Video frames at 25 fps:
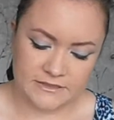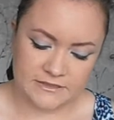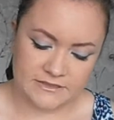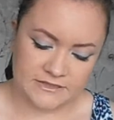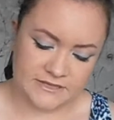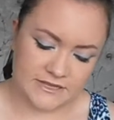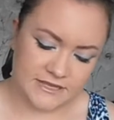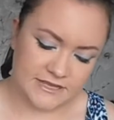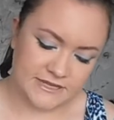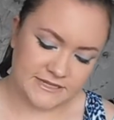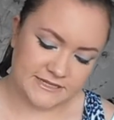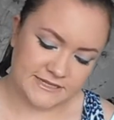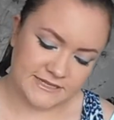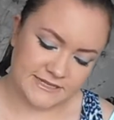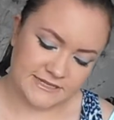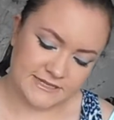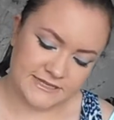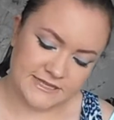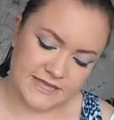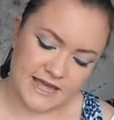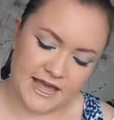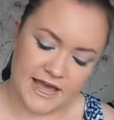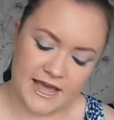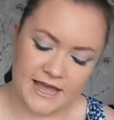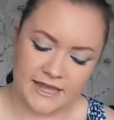So this
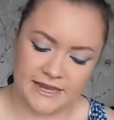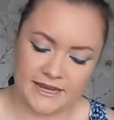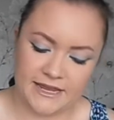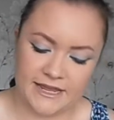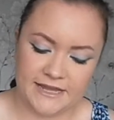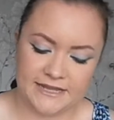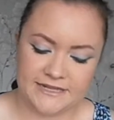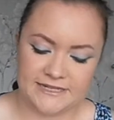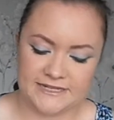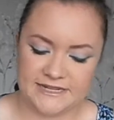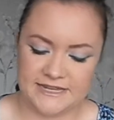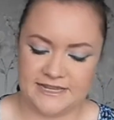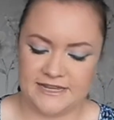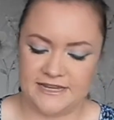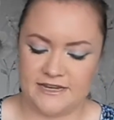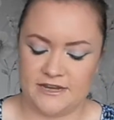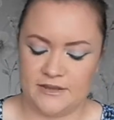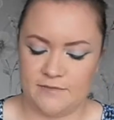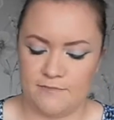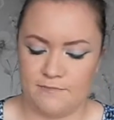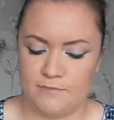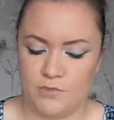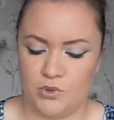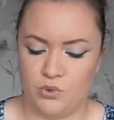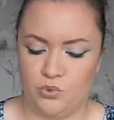is the highlight
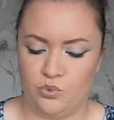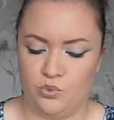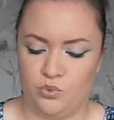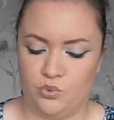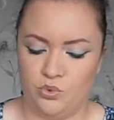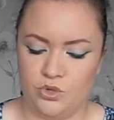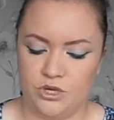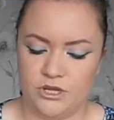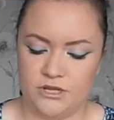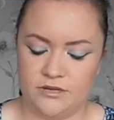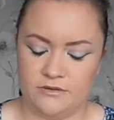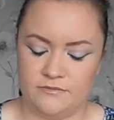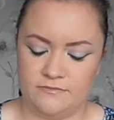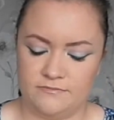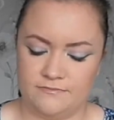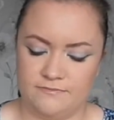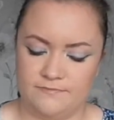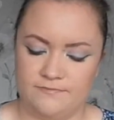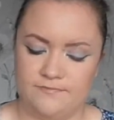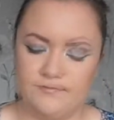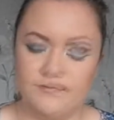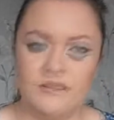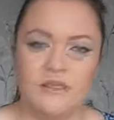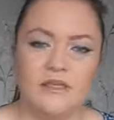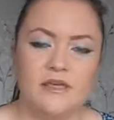in Moon.
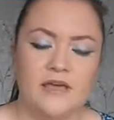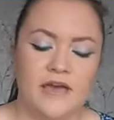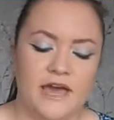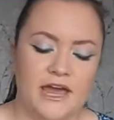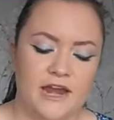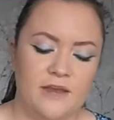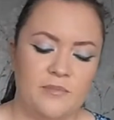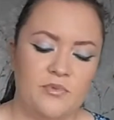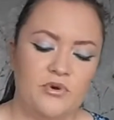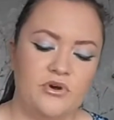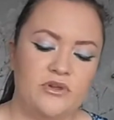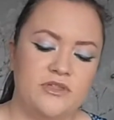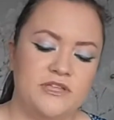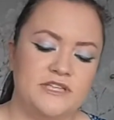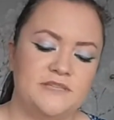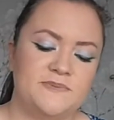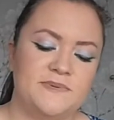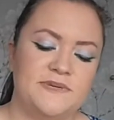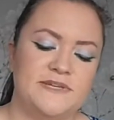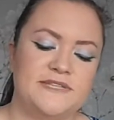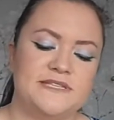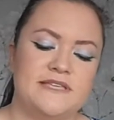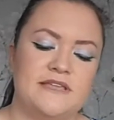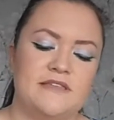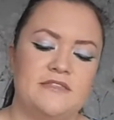And I bought this
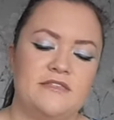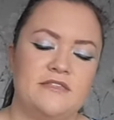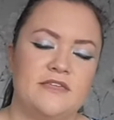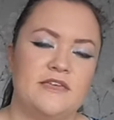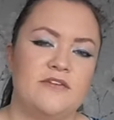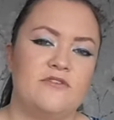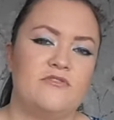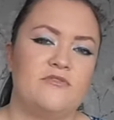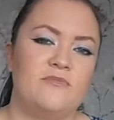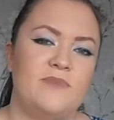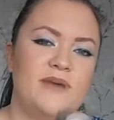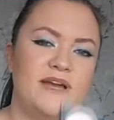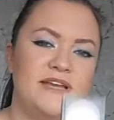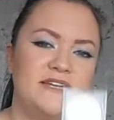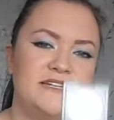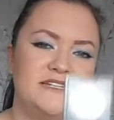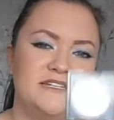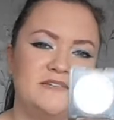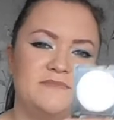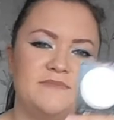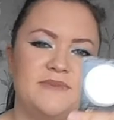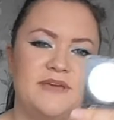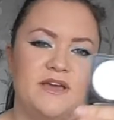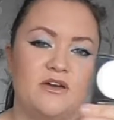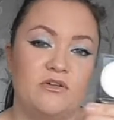because it
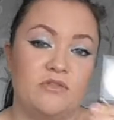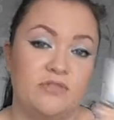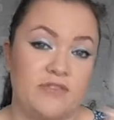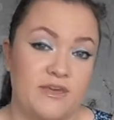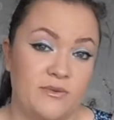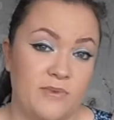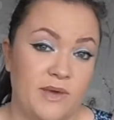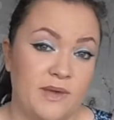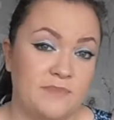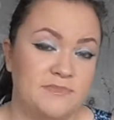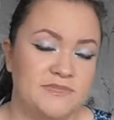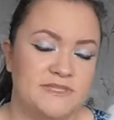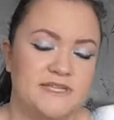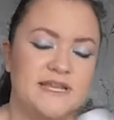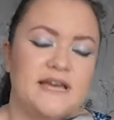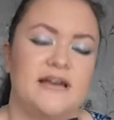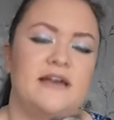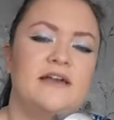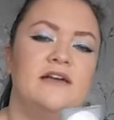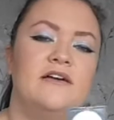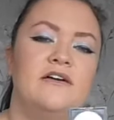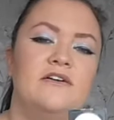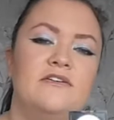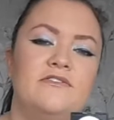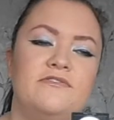reminded me on the
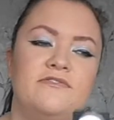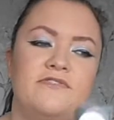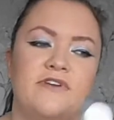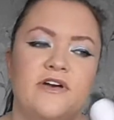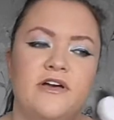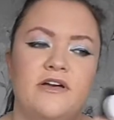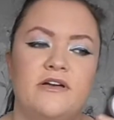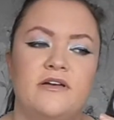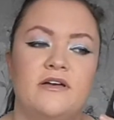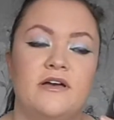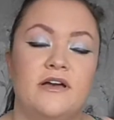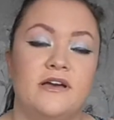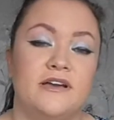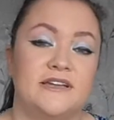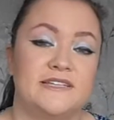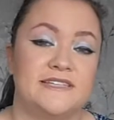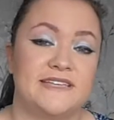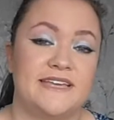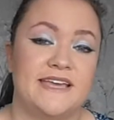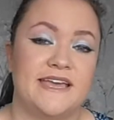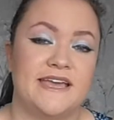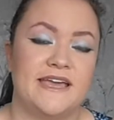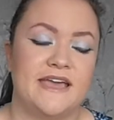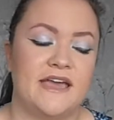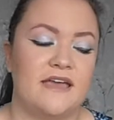website of, because
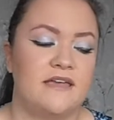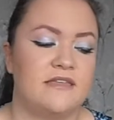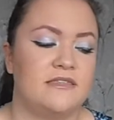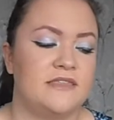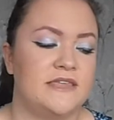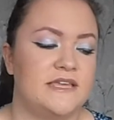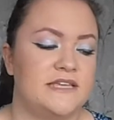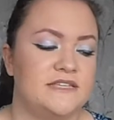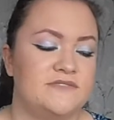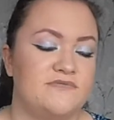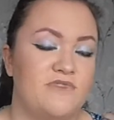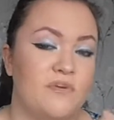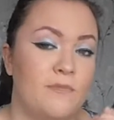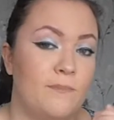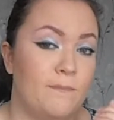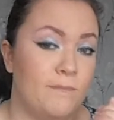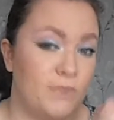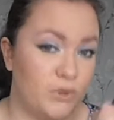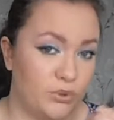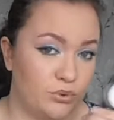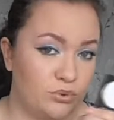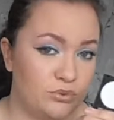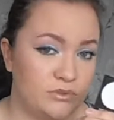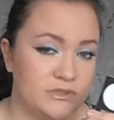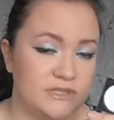you can get these from
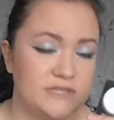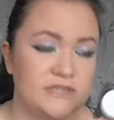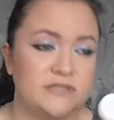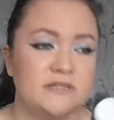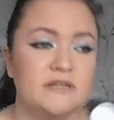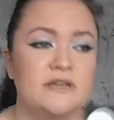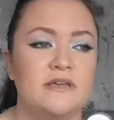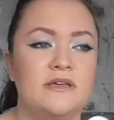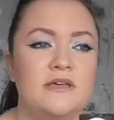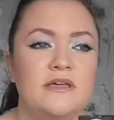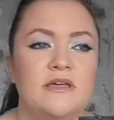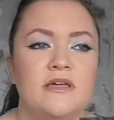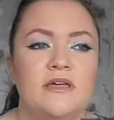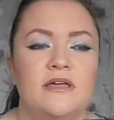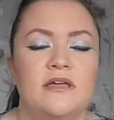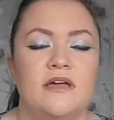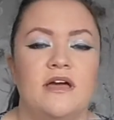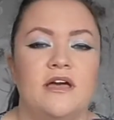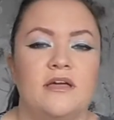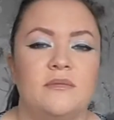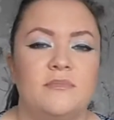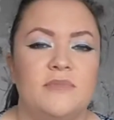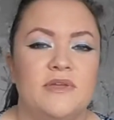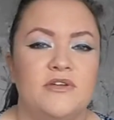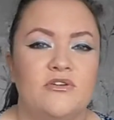Boots,
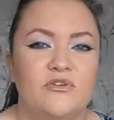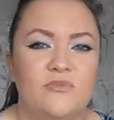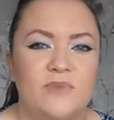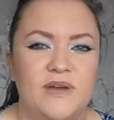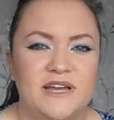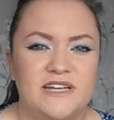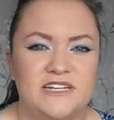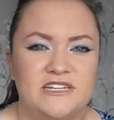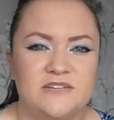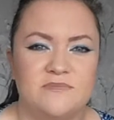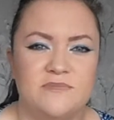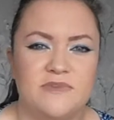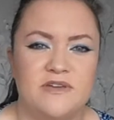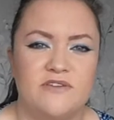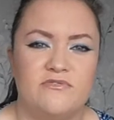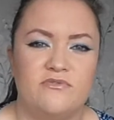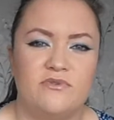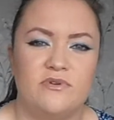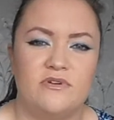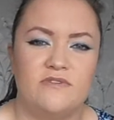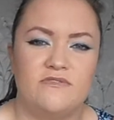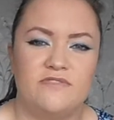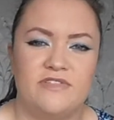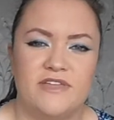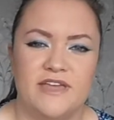it reminded me of
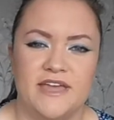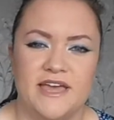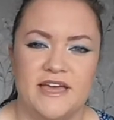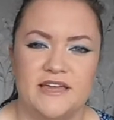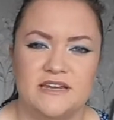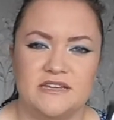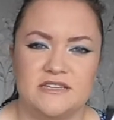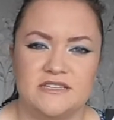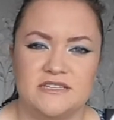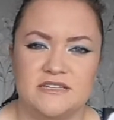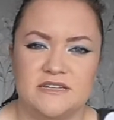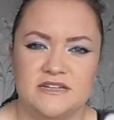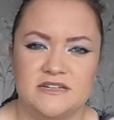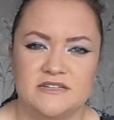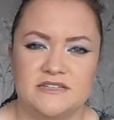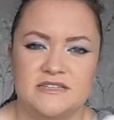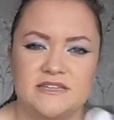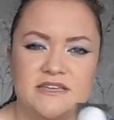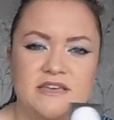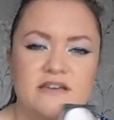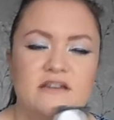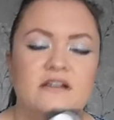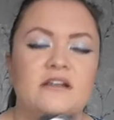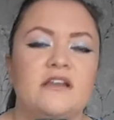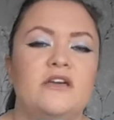one of the
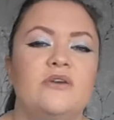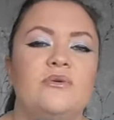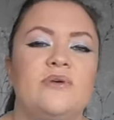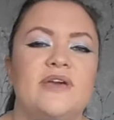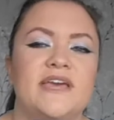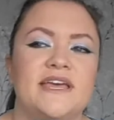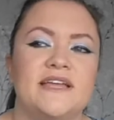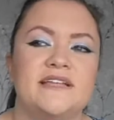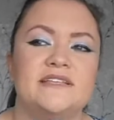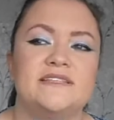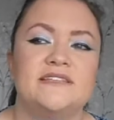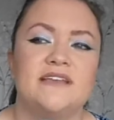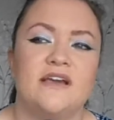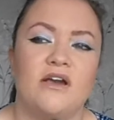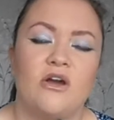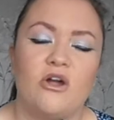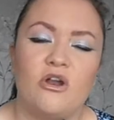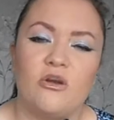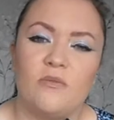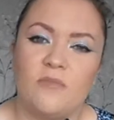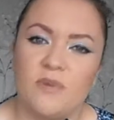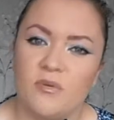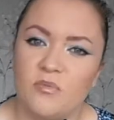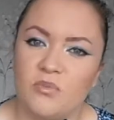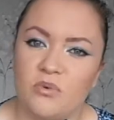Anastasia Glow Kits. I
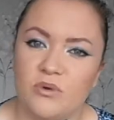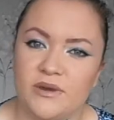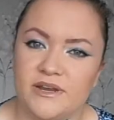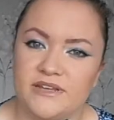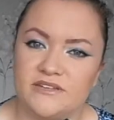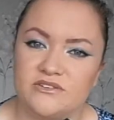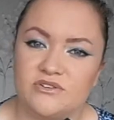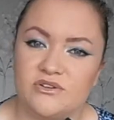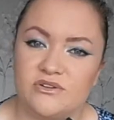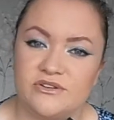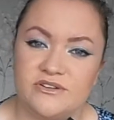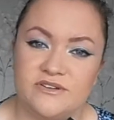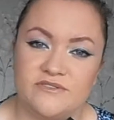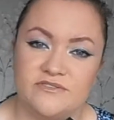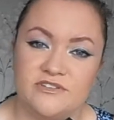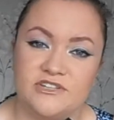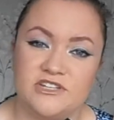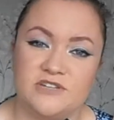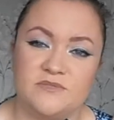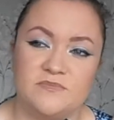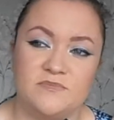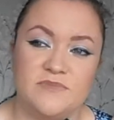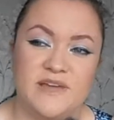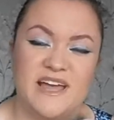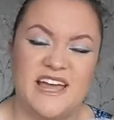can't remember what it's called off the
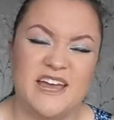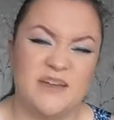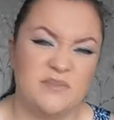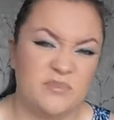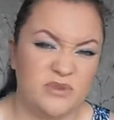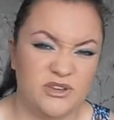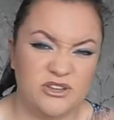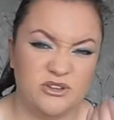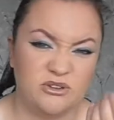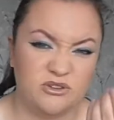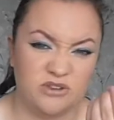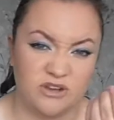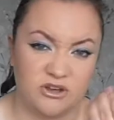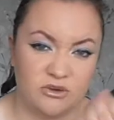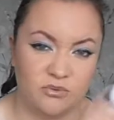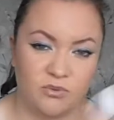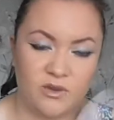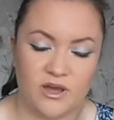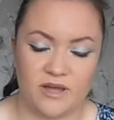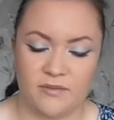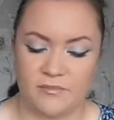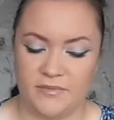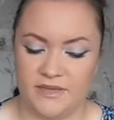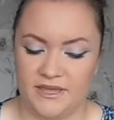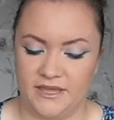top of my head, but you'll know
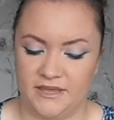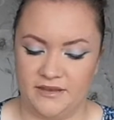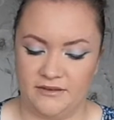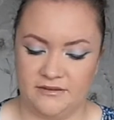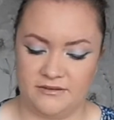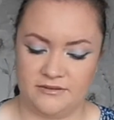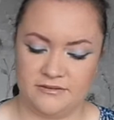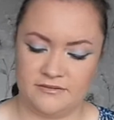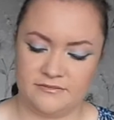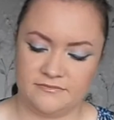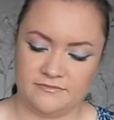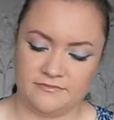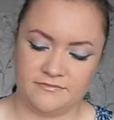what I mean.